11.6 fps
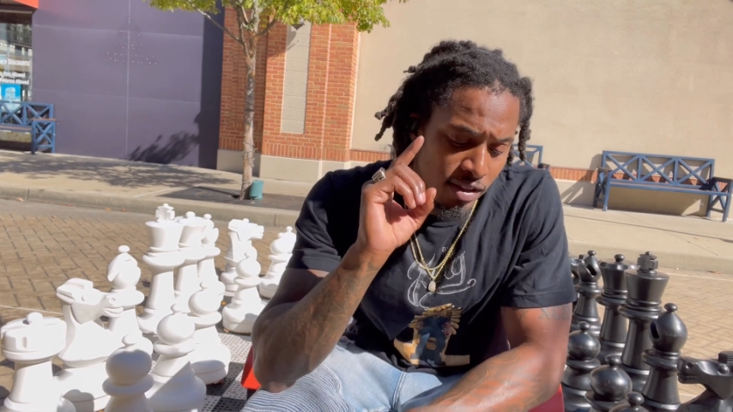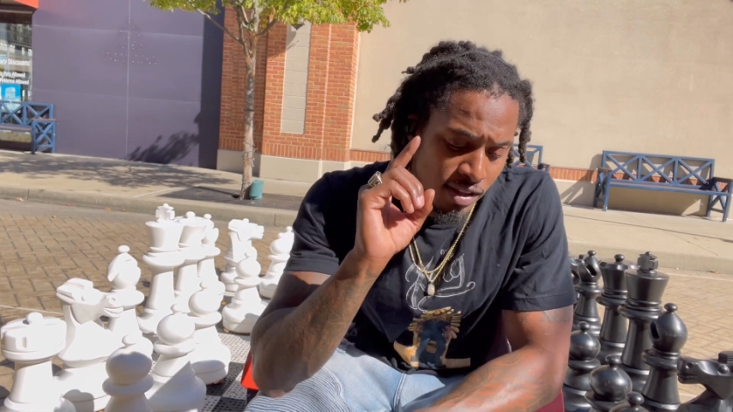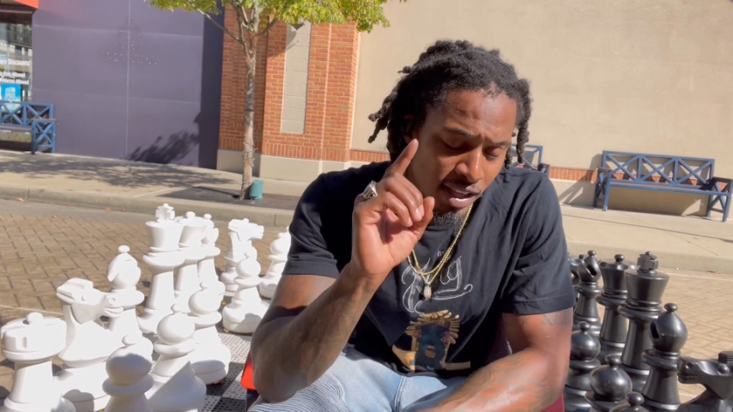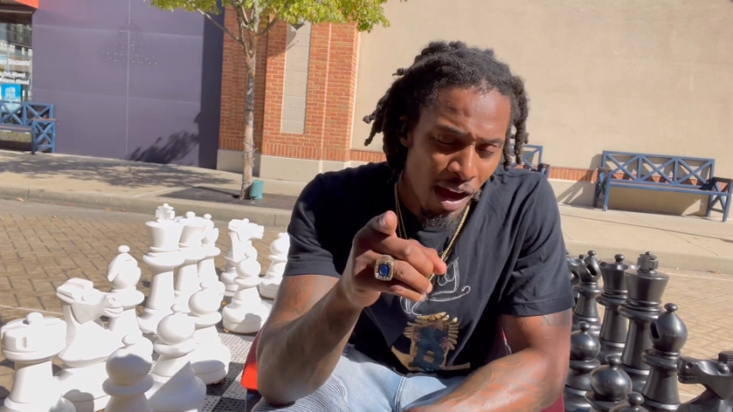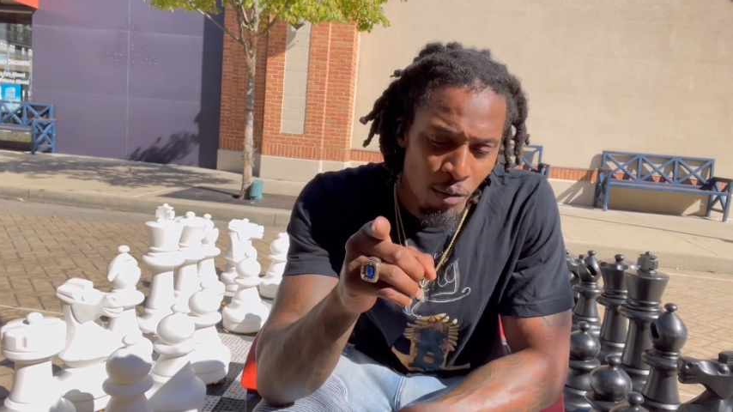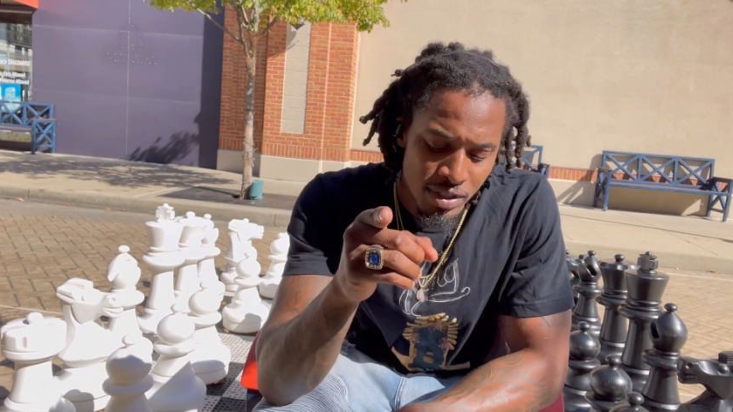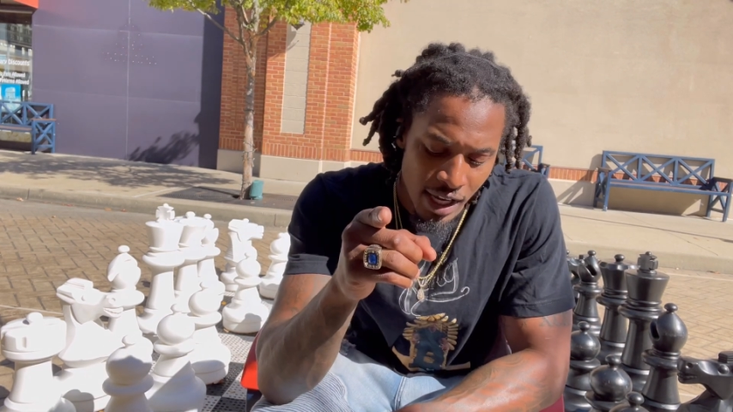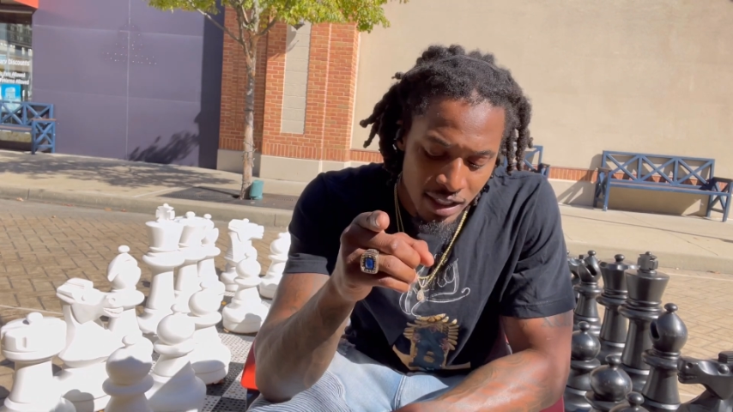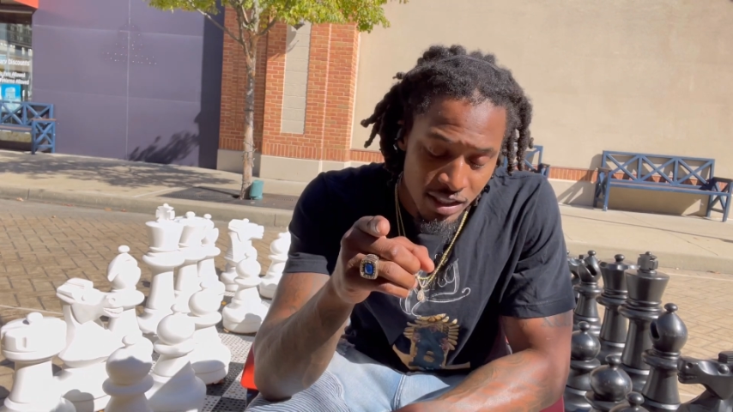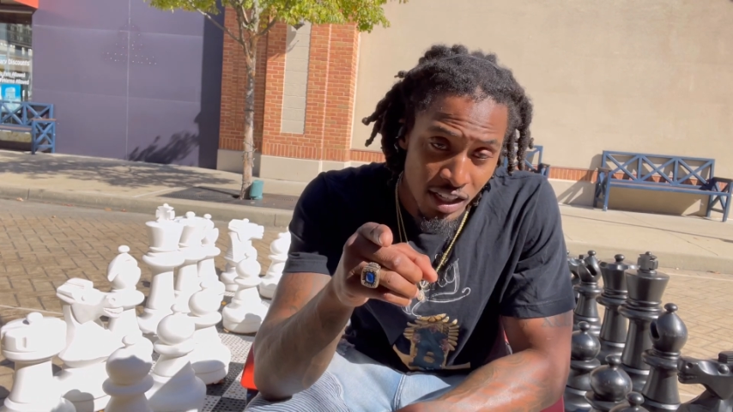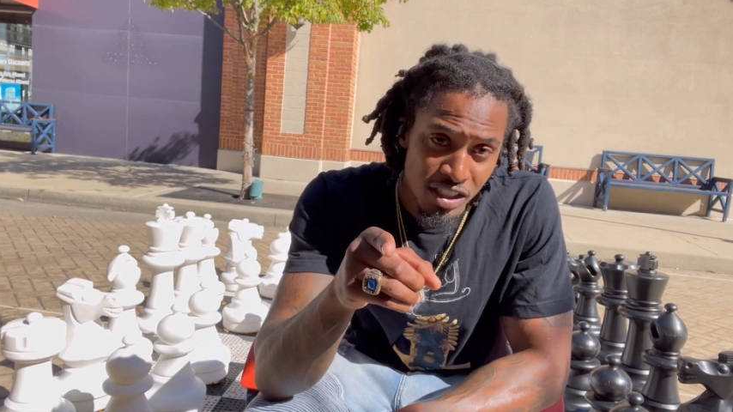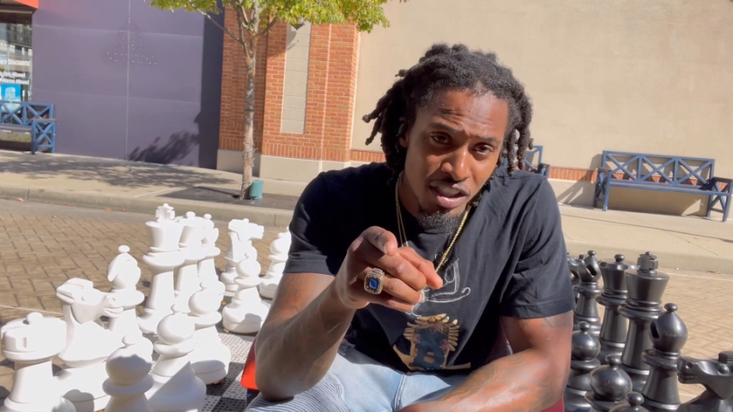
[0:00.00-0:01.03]
that was
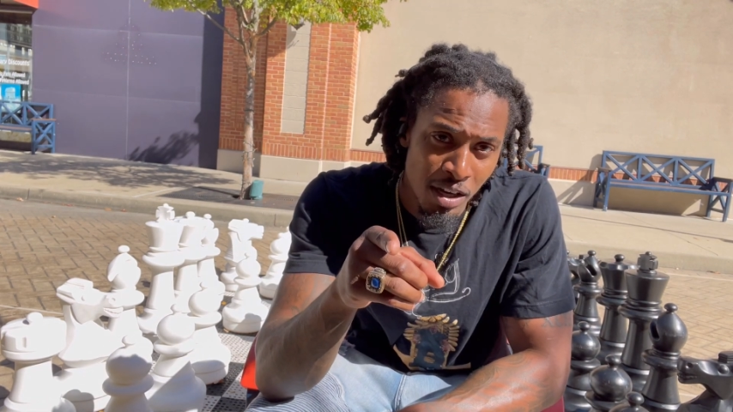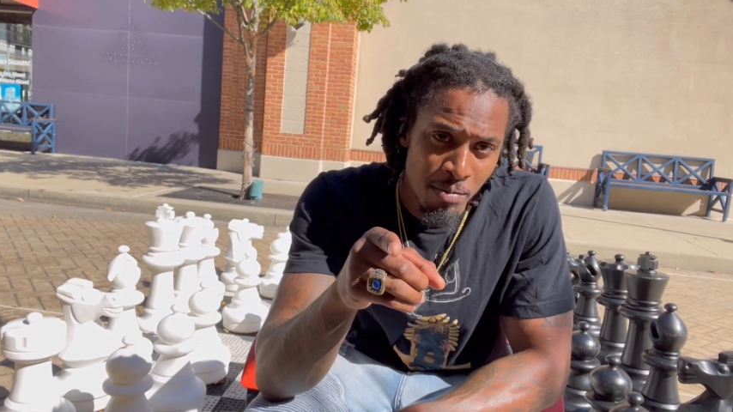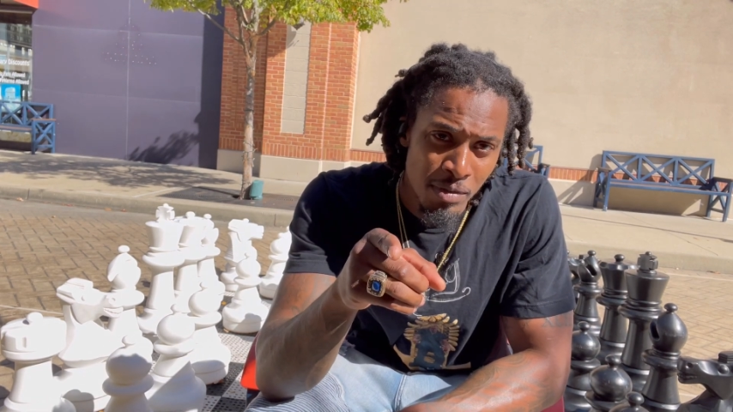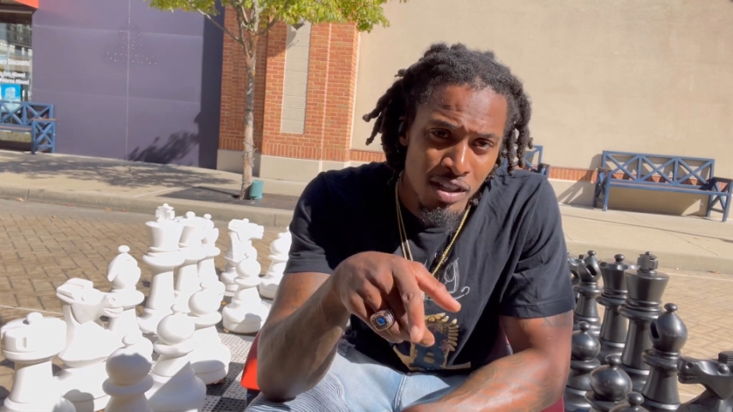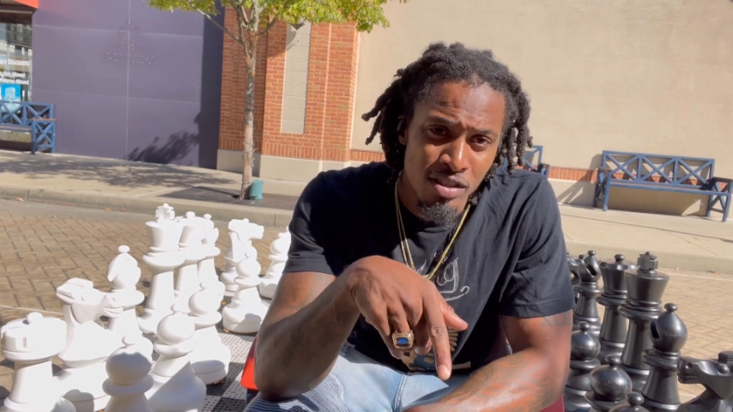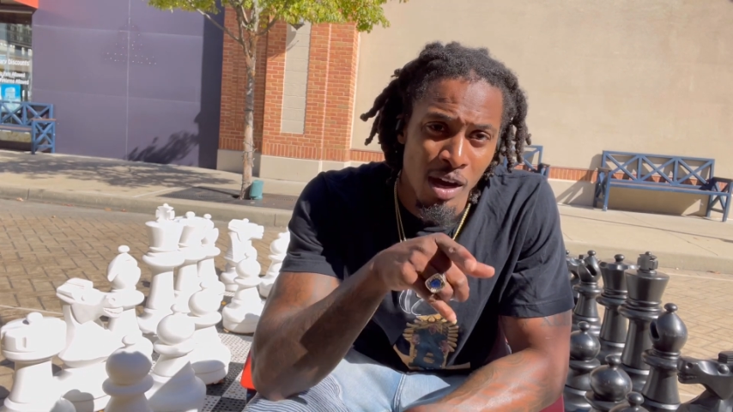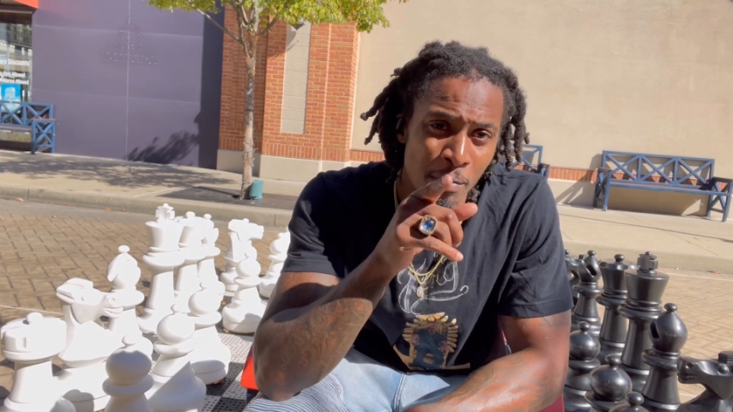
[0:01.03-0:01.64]
actually a gem, so I'm